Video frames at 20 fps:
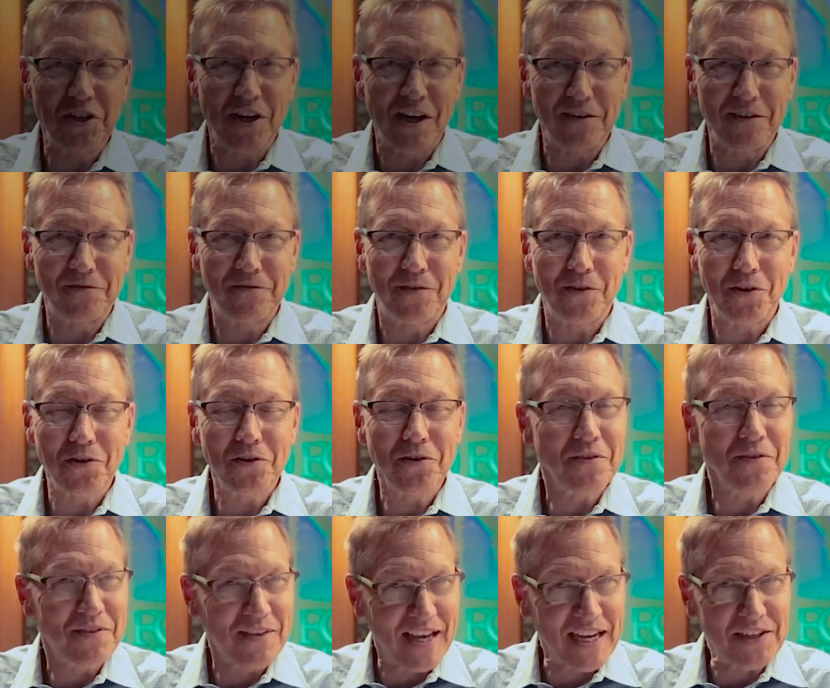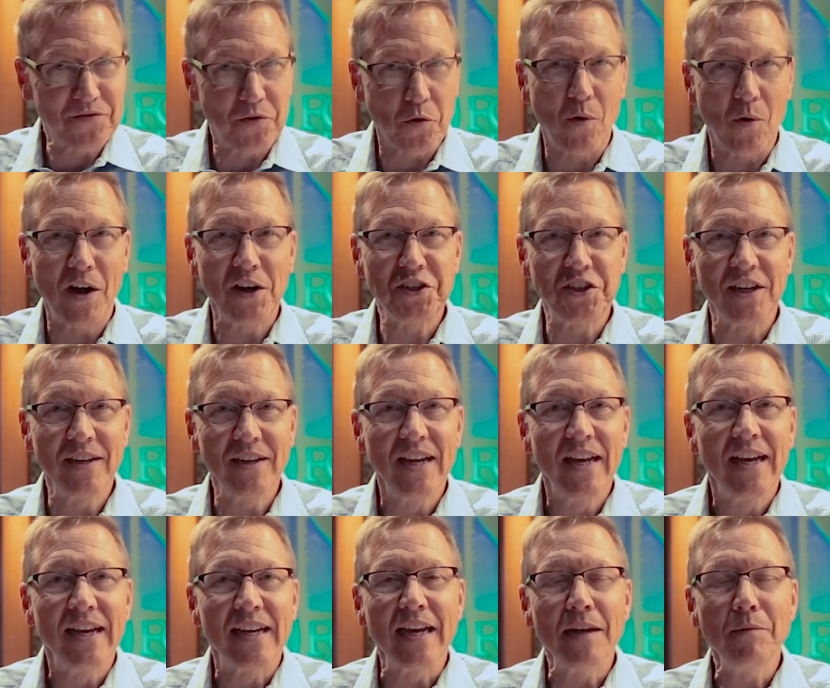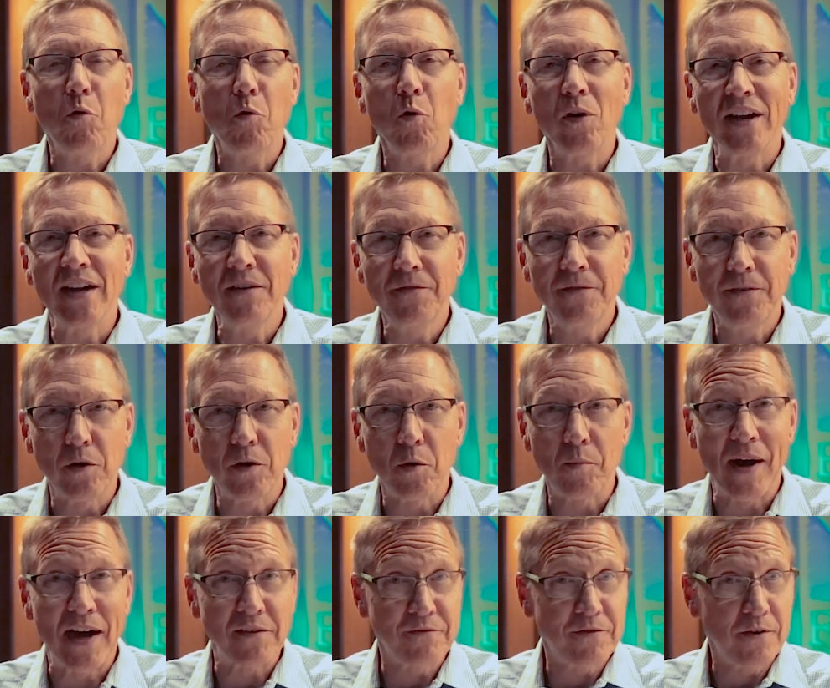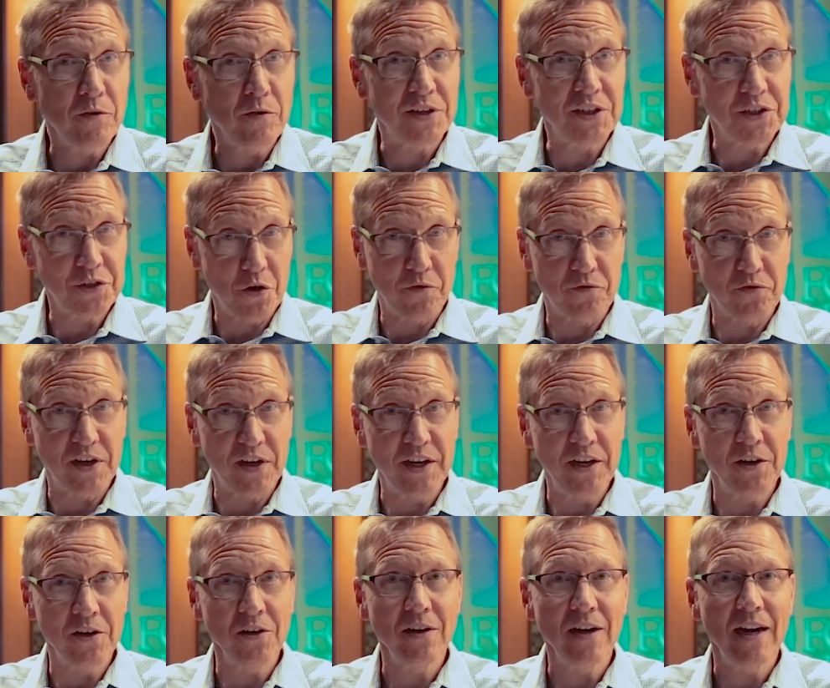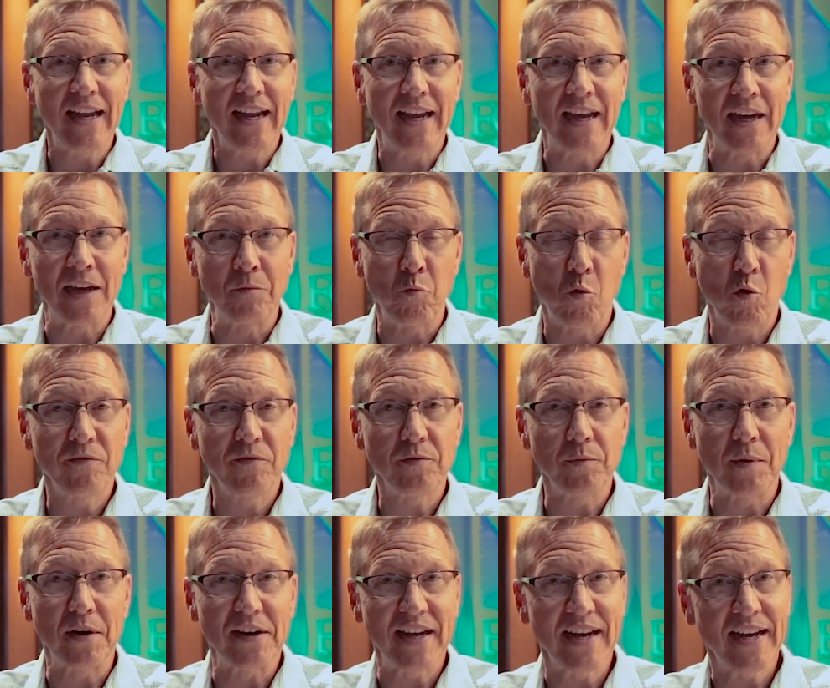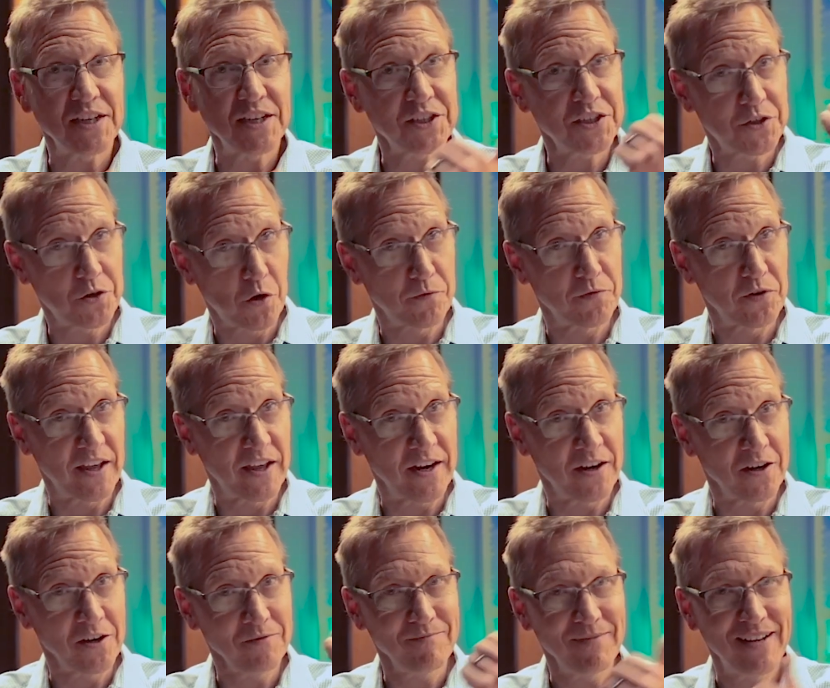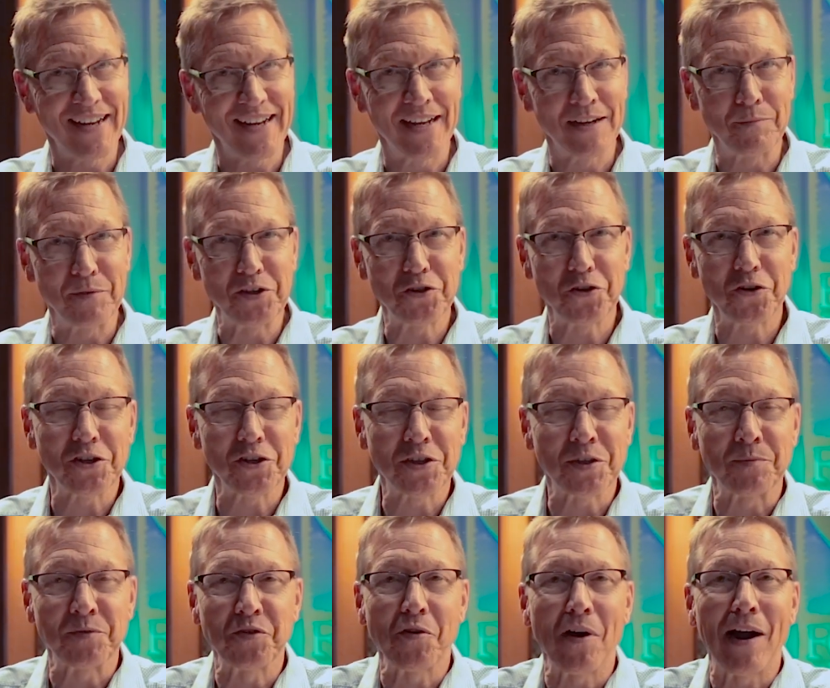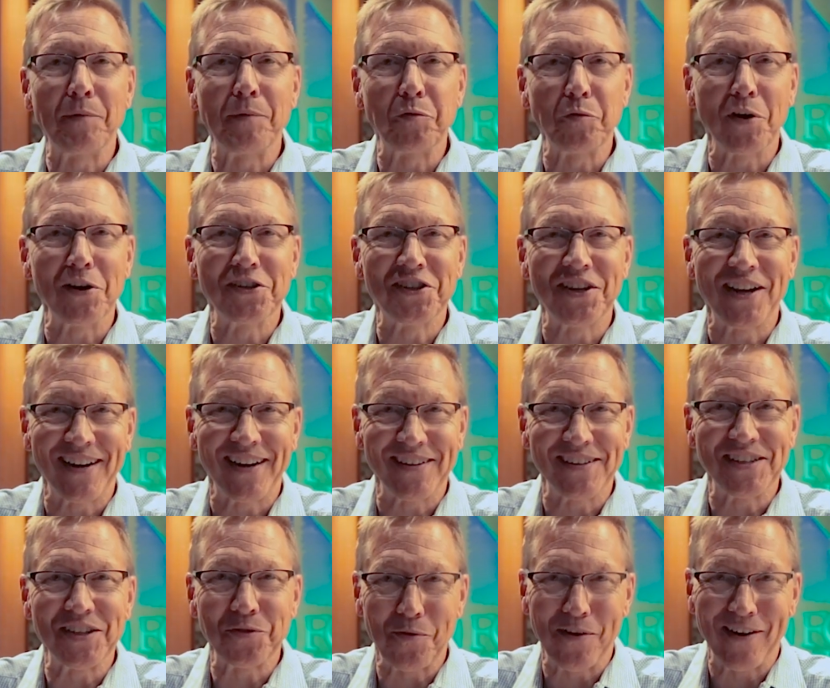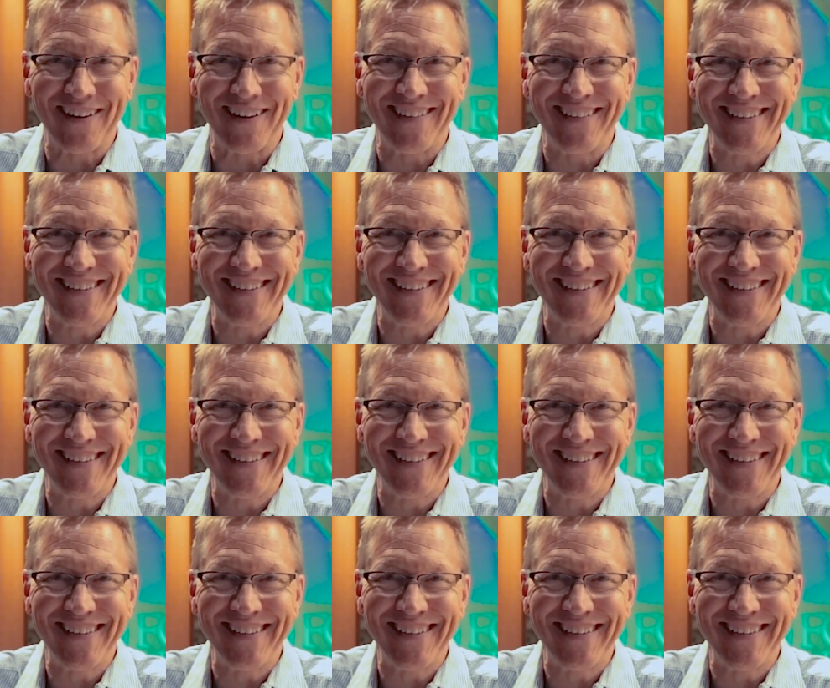John Fuller, and thanks for watching. Get more info about Focus over here and more from our guests over there. And be sure to subscribe to our channel as well.